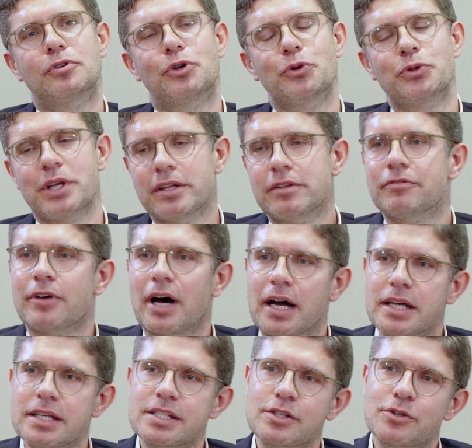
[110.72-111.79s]
Good
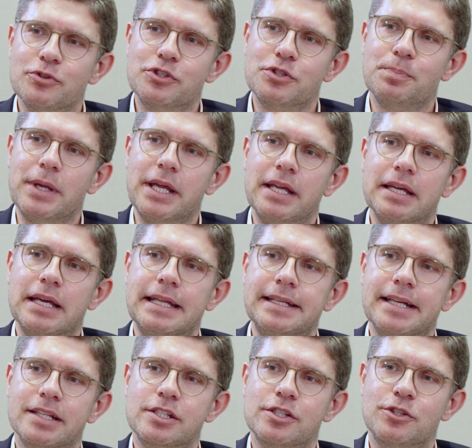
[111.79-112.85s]
advice could be
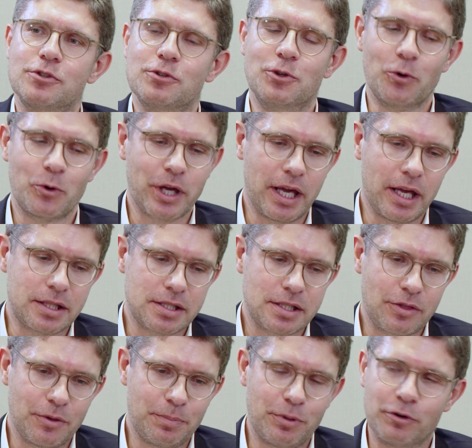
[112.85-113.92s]
not to look
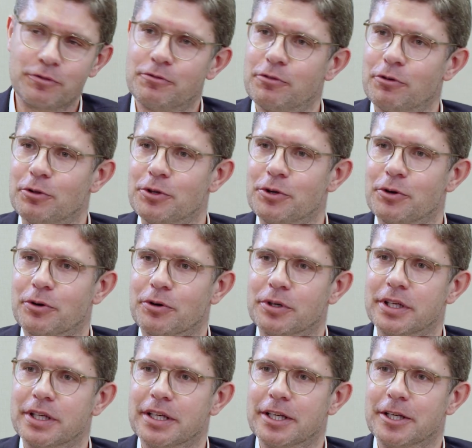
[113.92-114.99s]
at the
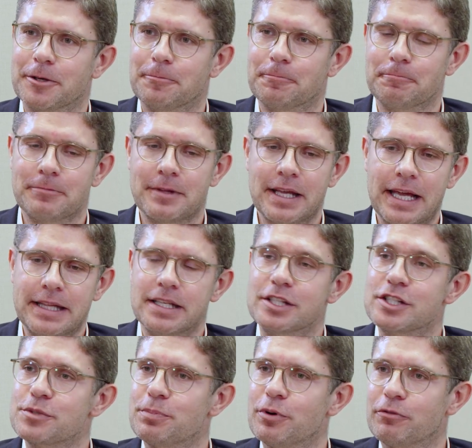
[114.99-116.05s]
portfolio and
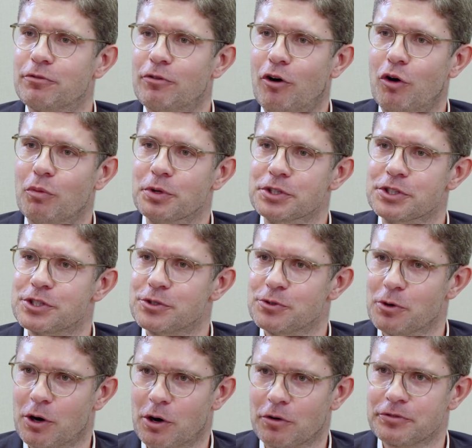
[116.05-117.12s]
its performance
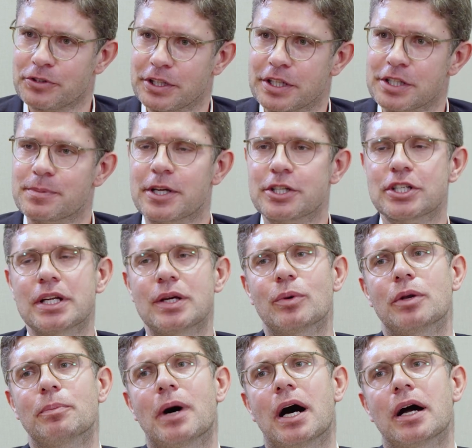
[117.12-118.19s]
too often, especially
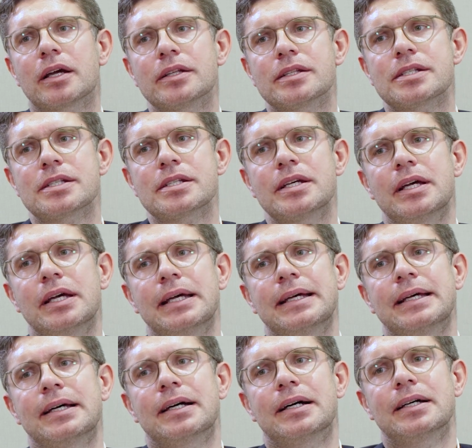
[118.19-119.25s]
when markets
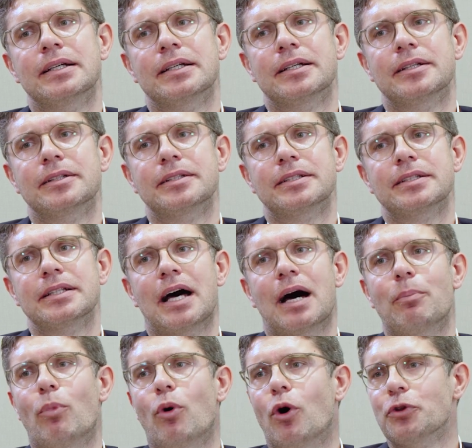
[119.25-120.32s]

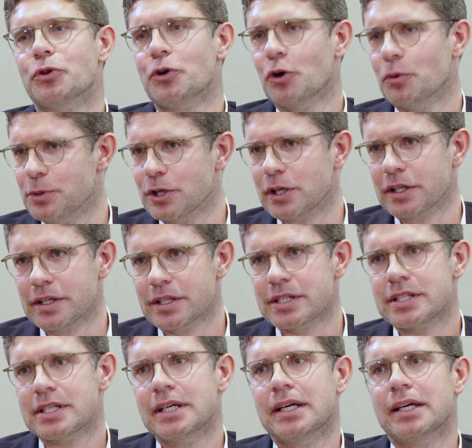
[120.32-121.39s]
are more
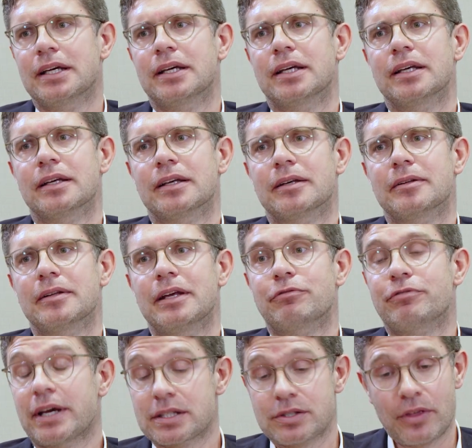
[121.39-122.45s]
turbulent. In fact,